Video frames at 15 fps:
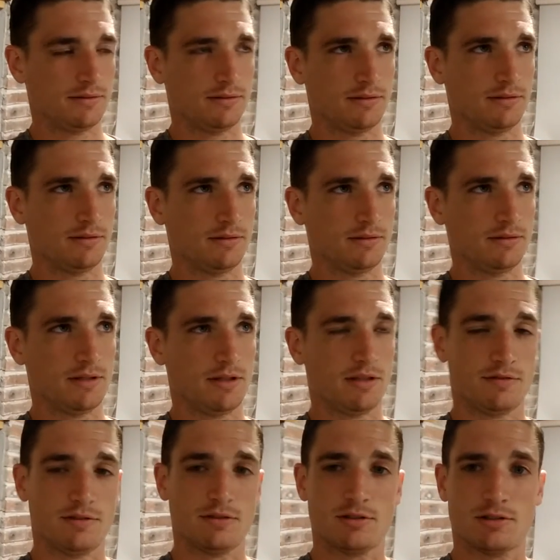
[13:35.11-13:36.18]
in
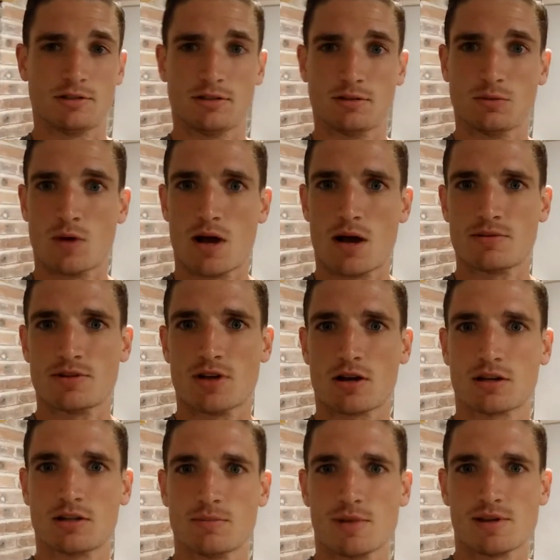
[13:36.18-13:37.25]
the future. I'm
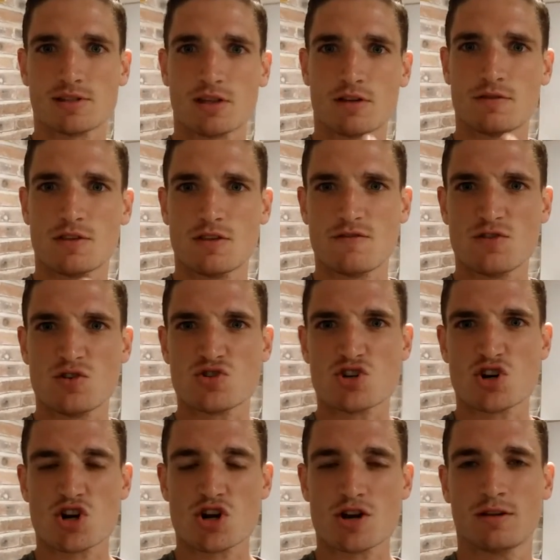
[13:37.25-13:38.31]
talking to myself in the
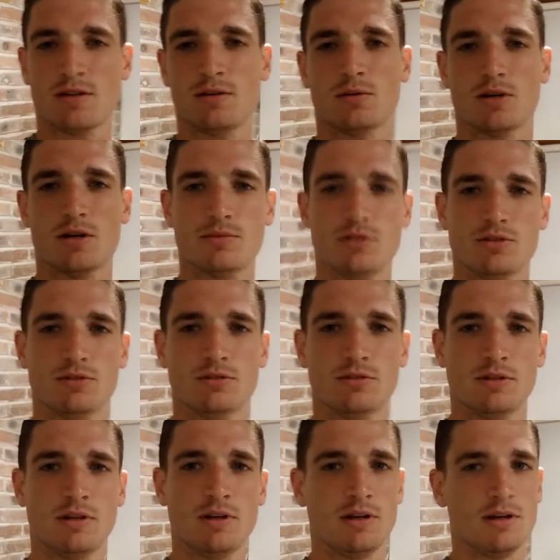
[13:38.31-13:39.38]
future.
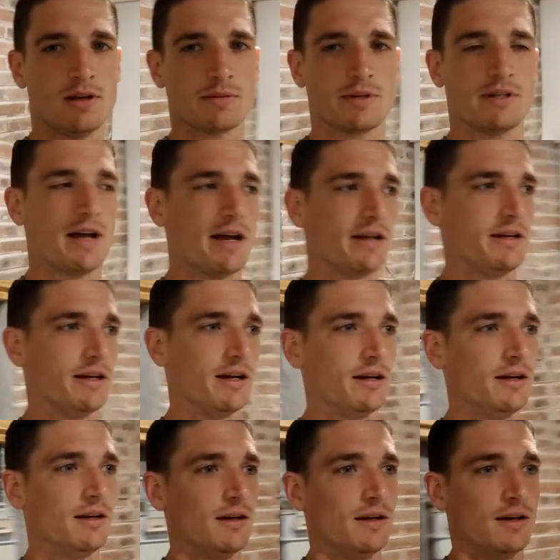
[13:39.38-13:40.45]
I'm getting out of here.
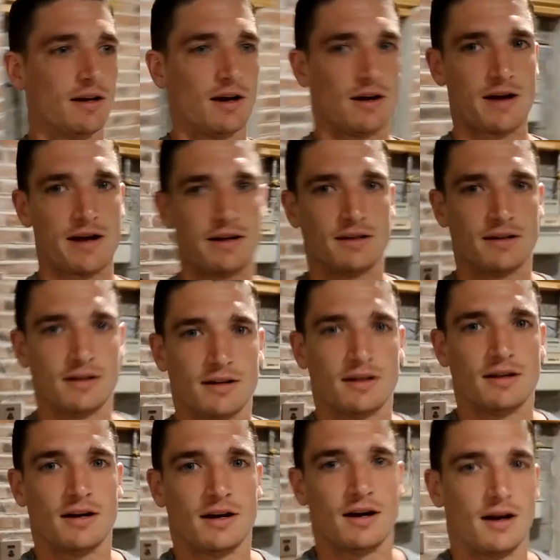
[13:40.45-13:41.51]

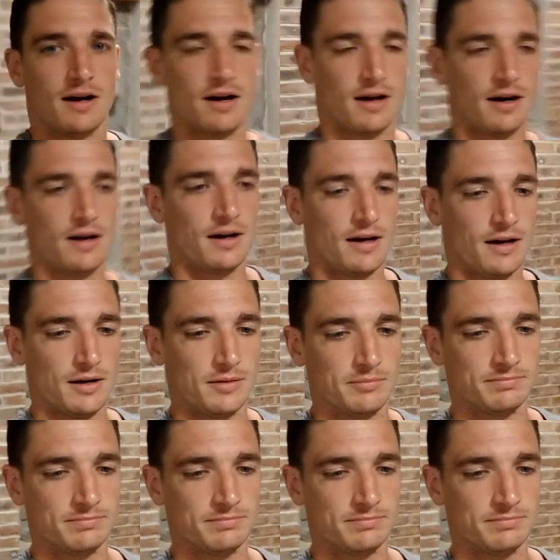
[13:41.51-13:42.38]
Alright.